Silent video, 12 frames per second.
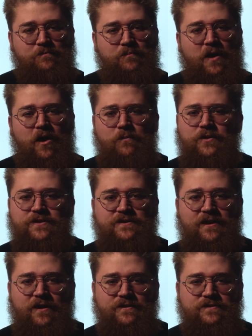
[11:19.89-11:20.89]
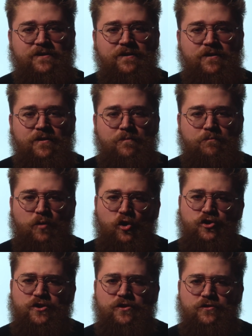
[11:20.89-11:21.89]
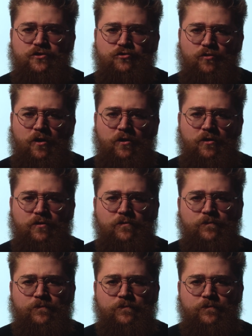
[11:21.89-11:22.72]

publicized, personal struggle,